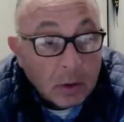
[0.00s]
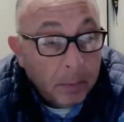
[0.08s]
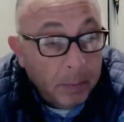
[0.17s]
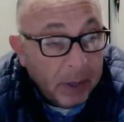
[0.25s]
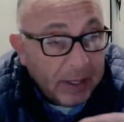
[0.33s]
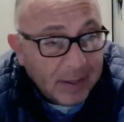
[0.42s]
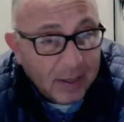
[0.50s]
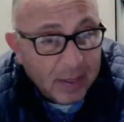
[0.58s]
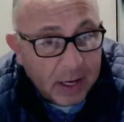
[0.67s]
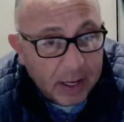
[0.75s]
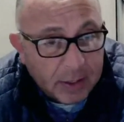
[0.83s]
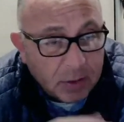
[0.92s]
based on
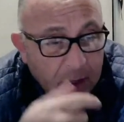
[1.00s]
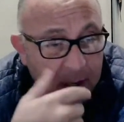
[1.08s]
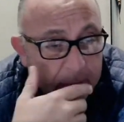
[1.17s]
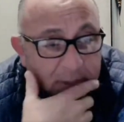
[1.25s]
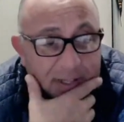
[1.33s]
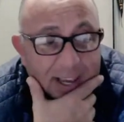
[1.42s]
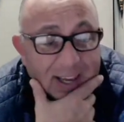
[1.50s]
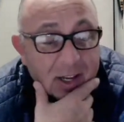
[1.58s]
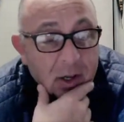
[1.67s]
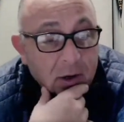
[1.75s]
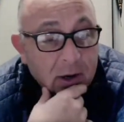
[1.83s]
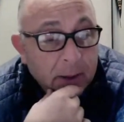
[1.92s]
that answer, I'm taking
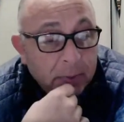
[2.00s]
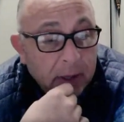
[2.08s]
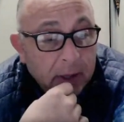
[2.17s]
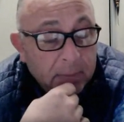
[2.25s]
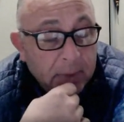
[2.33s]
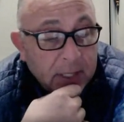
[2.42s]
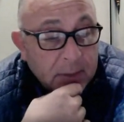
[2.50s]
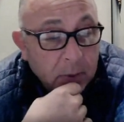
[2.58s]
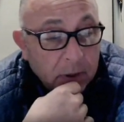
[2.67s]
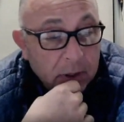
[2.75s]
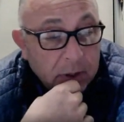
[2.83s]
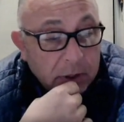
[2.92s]
it you're not playing
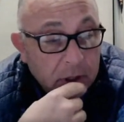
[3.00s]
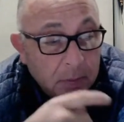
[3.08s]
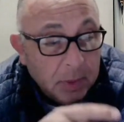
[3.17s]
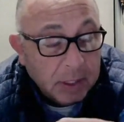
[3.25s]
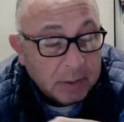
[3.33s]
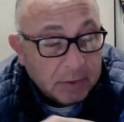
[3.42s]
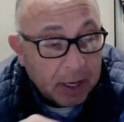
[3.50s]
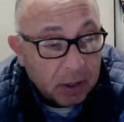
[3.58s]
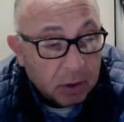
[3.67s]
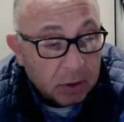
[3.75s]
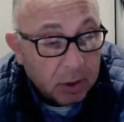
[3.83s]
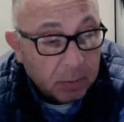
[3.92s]
baseball this year, because I
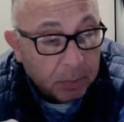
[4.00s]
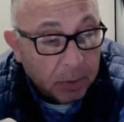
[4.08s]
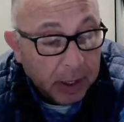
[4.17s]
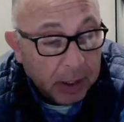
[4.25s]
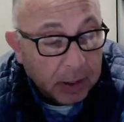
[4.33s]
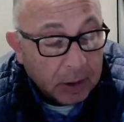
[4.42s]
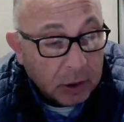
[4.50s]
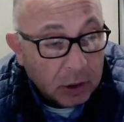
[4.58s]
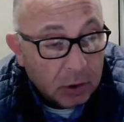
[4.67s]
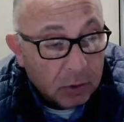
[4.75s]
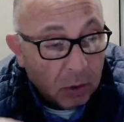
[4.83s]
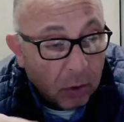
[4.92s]
heard they're playing in
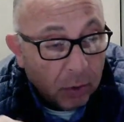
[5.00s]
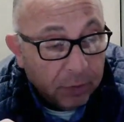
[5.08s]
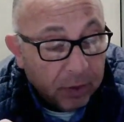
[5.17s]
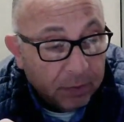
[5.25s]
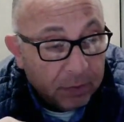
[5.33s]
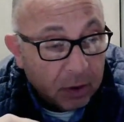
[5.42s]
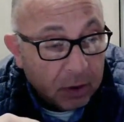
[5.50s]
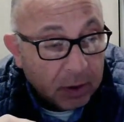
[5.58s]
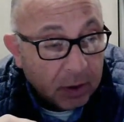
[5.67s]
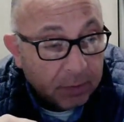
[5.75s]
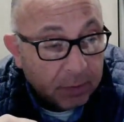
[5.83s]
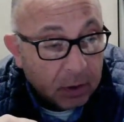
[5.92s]
June, hopefully
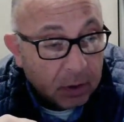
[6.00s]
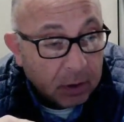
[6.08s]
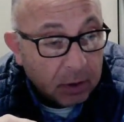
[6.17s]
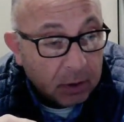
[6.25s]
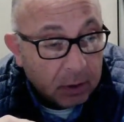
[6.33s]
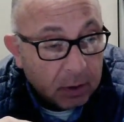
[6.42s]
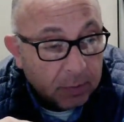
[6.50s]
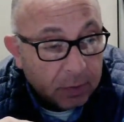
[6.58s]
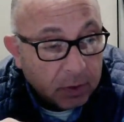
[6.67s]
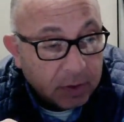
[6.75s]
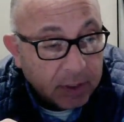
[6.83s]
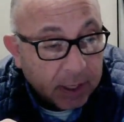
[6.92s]
for
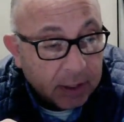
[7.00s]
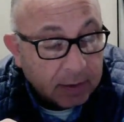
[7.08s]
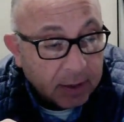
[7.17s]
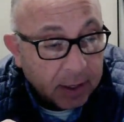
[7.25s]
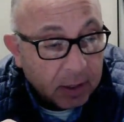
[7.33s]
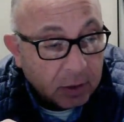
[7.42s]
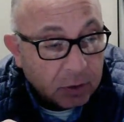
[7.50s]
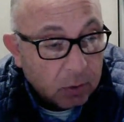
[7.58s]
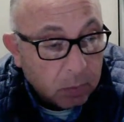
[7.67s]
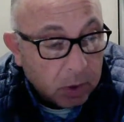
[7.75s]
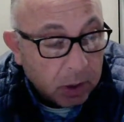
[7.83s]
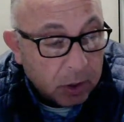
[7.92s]
a second title.
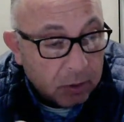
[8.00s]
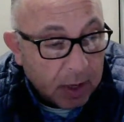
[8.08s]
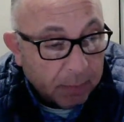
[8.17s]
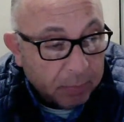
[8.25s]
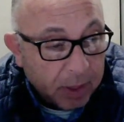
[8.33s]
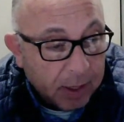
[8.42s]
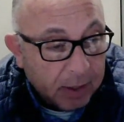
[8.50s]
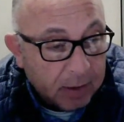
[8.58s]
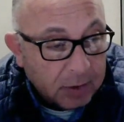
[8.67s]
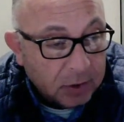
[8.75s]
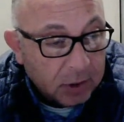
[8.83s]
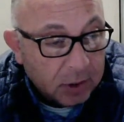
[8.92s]
So are you not playing
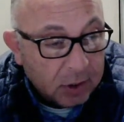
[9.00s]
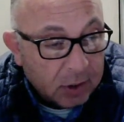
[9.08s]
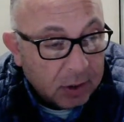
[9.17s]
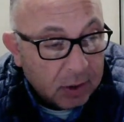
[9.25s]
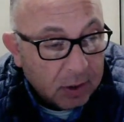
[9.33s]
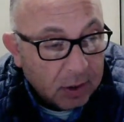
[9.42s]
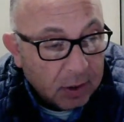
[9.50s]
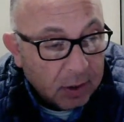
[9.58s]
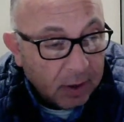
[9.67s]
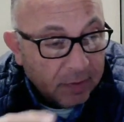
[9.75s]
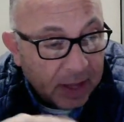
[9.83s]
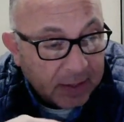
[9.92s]
this year?
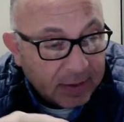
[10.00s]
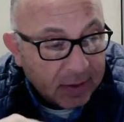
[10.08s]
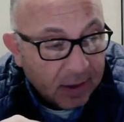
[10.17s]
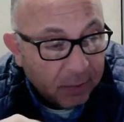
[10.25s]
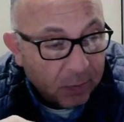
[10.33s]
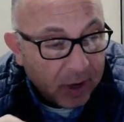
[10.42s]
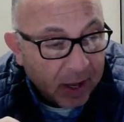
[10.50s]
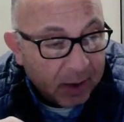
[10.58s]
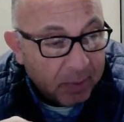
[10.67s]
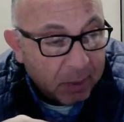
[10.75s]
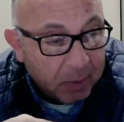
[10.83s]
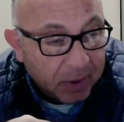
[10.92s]
If we're not going to
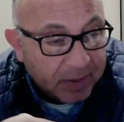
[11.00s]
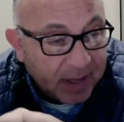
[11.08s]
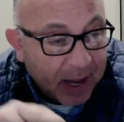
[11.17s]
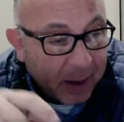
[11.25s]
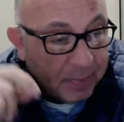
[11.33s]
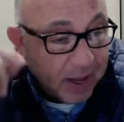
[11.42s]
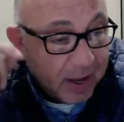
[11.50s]
be able to top that